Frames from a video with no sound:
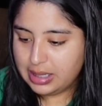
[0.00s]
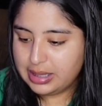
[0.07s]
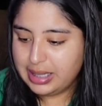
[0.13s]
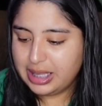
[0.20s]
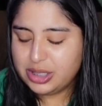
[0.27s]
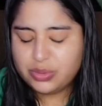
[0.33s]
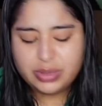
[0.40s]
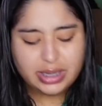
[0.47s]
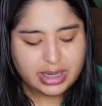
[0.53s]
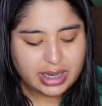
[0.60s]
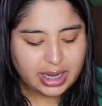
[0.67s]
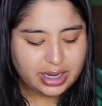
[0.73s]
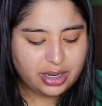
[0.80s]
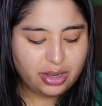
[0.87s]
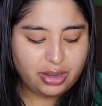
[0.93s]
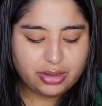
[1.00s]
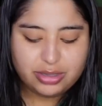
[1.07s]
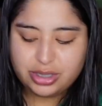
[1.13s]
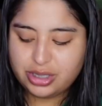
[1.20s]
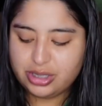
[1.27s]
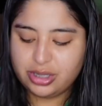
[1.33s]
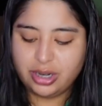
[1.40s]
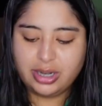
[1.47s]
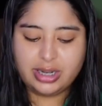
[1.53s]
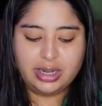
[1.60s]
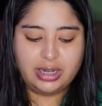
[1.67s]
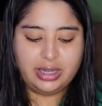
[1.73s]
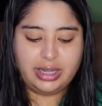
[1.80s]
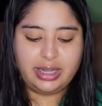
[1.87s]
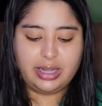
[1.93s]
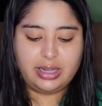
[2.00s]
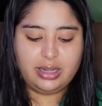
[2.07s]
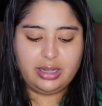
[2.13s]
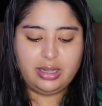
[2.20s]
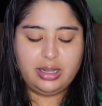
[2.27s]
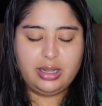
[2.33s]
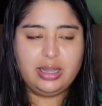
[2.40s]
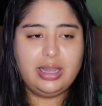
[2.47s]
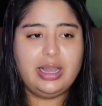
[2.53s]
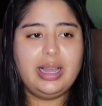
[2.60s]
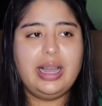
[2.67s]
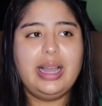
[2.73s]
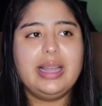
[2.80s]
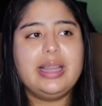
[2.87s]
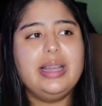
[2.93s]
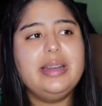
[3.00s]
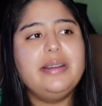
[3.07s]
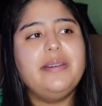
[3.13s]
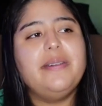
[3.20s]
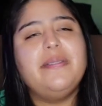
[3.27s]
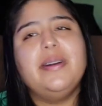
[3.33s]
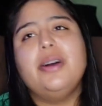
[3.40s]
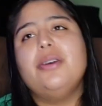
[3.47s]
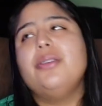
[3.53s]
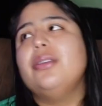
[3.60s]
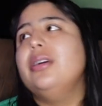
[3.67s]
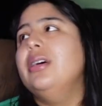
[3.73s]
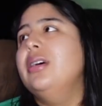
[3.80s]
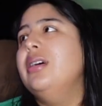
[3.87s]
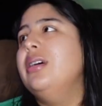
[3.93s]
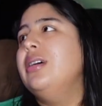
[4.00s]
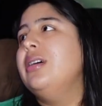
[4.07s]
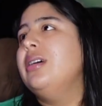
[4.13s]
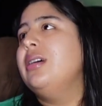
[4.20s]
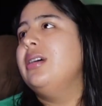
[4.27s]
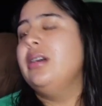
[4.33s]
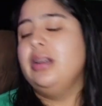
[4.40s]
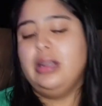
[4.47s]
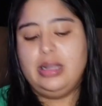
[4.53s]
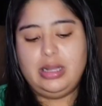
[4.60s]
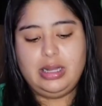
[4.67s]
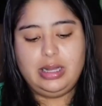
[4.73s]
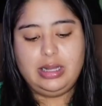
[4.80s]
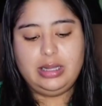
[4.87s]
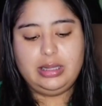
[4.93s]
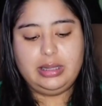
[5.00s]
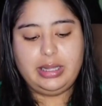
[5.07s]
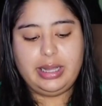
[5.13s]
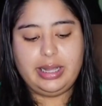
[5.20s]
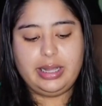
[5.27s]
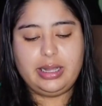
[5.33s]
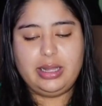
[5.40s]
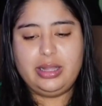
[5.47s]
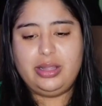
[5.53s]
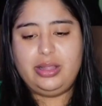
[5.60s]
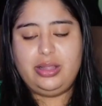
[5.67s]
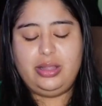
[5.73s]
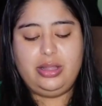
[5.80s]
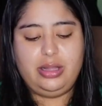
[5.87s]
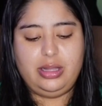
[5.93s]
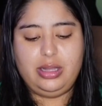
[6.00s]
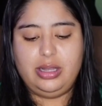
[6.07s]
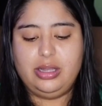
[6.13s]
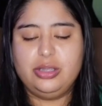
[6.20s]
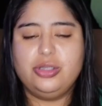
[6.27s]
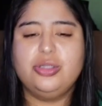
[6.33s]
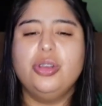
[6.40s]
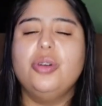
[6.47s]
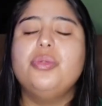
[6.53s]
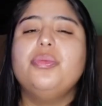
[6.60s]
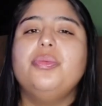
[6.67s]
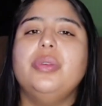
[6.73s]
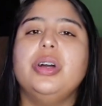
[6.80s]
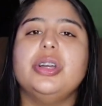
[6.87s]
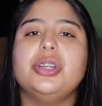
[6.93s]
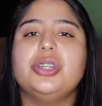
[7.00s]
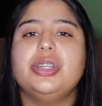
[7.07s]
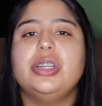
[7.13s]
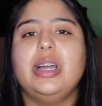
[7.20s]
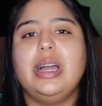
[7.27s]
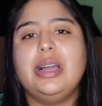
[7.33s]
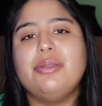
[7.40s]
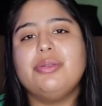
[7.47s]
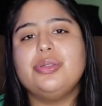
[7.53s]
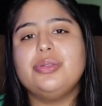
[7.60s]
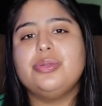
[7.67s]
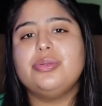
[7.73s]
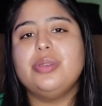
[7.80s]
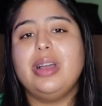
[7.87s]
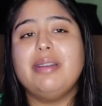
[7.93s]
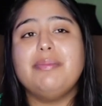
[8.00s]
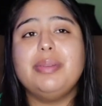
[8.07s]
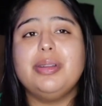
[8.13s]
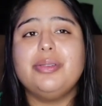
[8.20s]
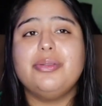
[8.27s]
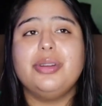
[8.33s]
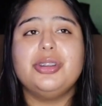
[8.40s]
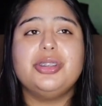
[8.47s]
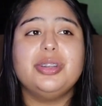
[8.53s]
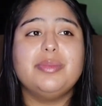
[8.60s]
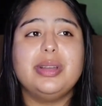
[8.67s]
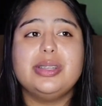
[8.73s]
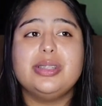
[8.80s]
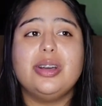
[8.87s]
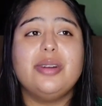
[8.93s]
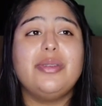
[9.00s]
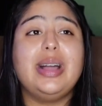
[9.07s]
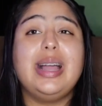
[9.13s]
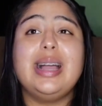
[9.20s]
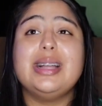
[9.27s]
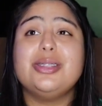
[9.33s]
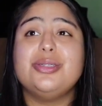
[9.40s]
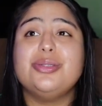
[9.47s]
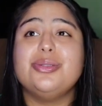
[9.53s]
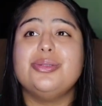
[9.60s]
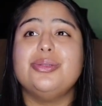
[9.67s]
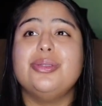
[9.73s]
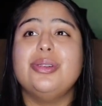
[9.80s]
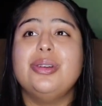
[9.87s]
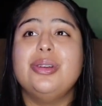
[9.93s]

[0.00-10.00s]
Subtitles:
that's when it kind of all started. Like, I kind of felt like so rushed. I've been rushing myself. I had to,